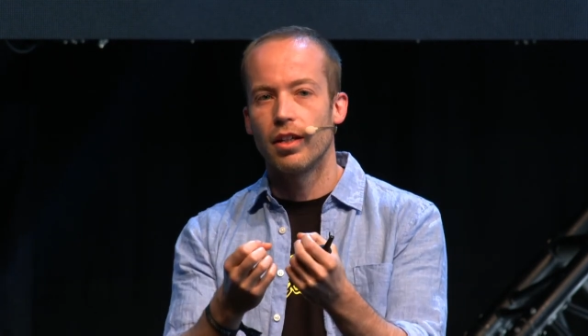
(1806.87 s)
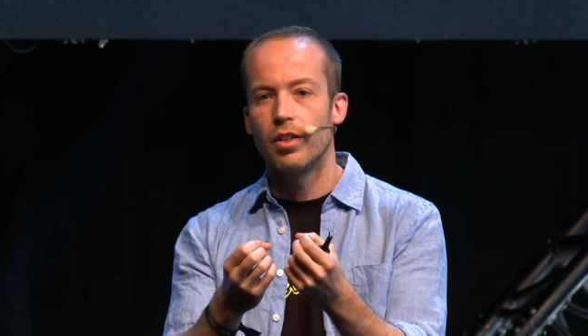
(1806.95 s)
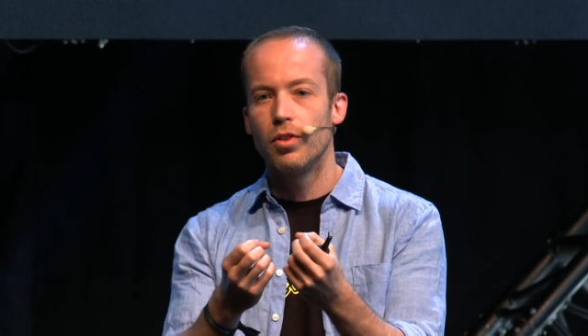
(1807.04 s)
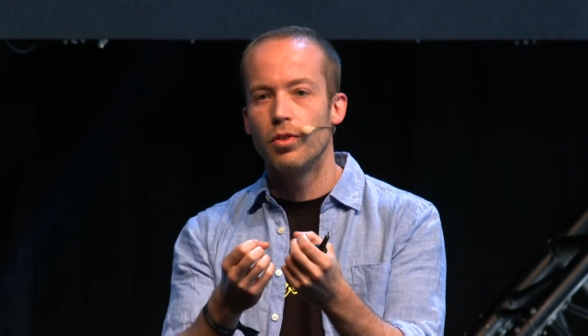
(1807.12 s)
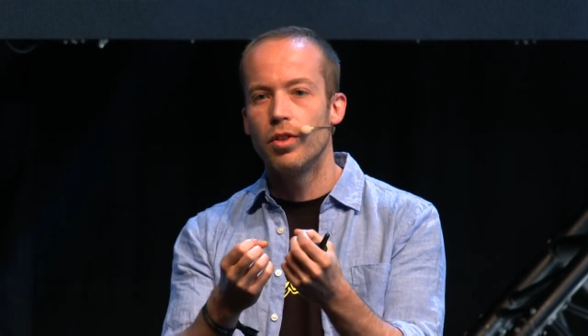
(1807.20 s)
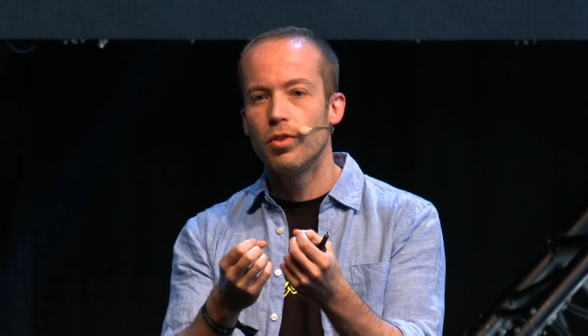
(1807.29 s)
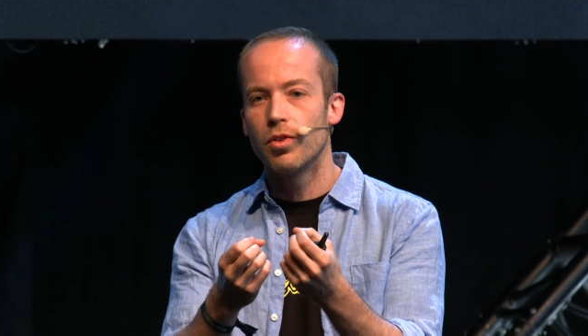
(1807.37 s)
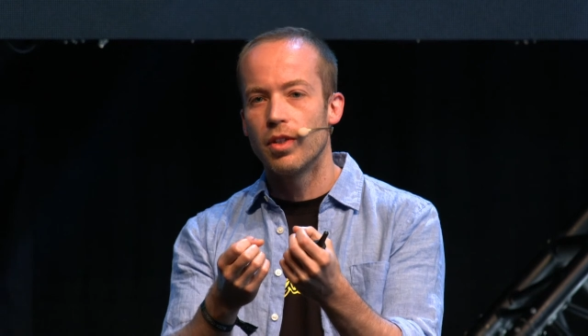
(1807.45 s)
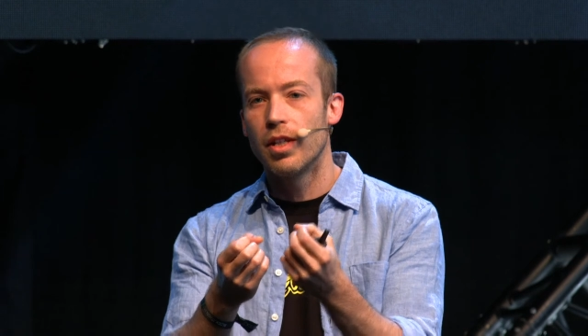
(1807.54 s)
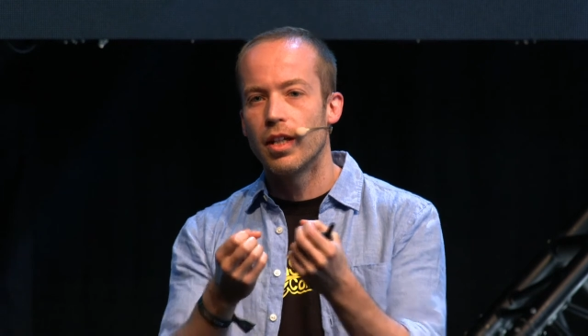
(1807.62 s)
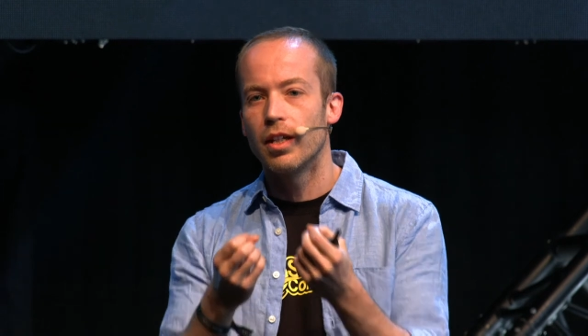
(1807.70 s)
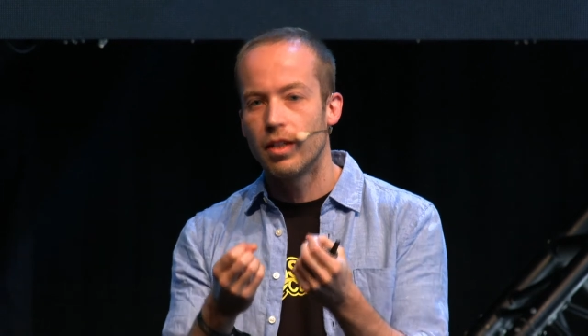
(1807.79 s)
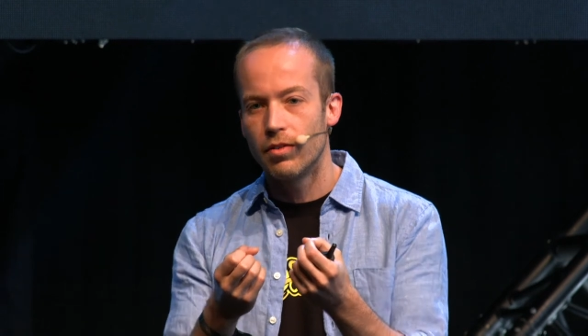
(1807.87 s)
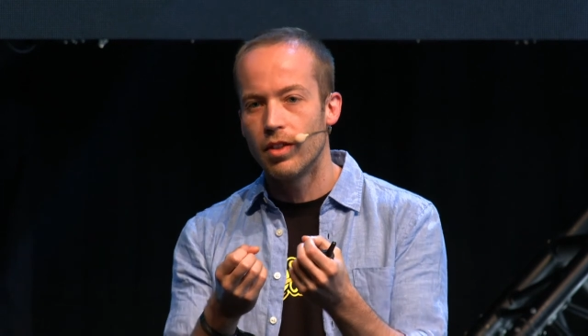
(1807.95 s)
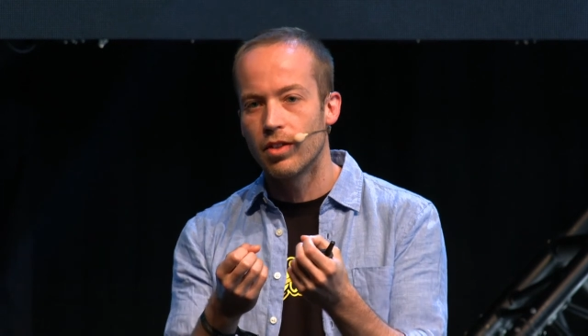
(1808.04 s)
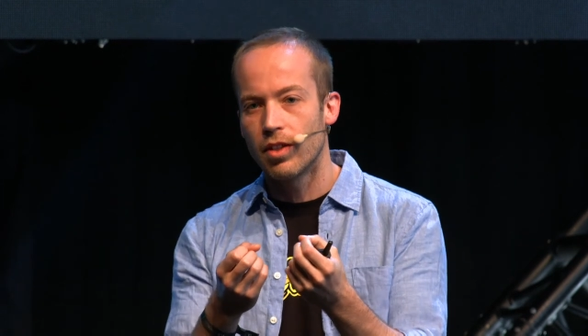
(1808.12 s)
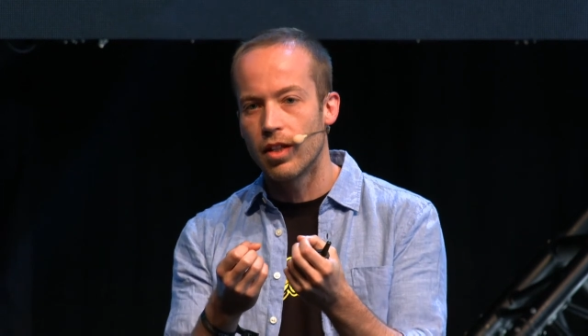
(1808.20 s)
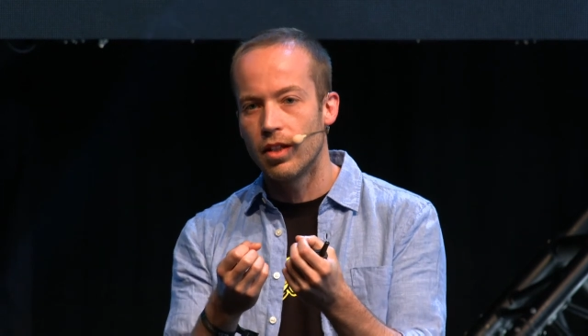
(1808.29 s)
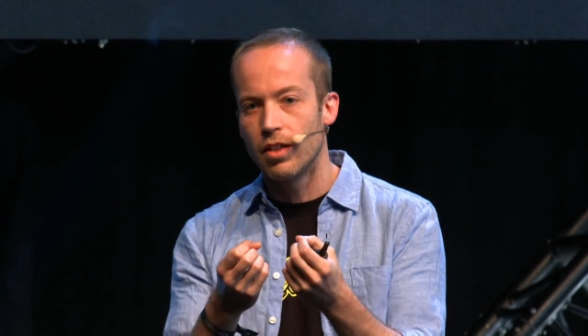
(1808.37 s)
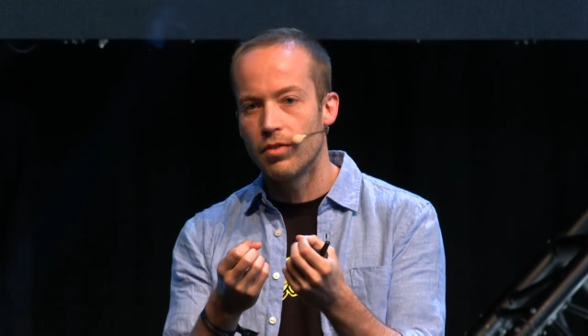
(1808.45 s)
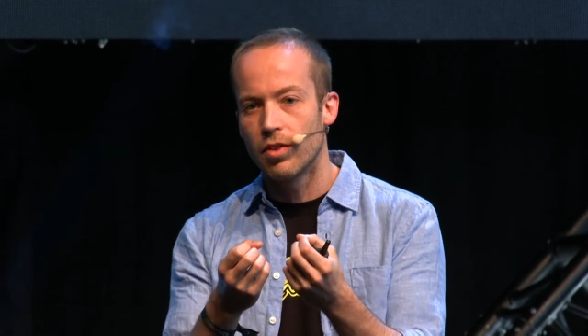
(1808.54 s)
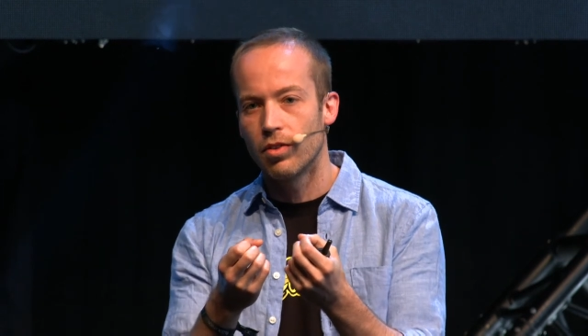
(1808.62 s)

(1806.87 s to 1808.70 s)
you use negative incentives.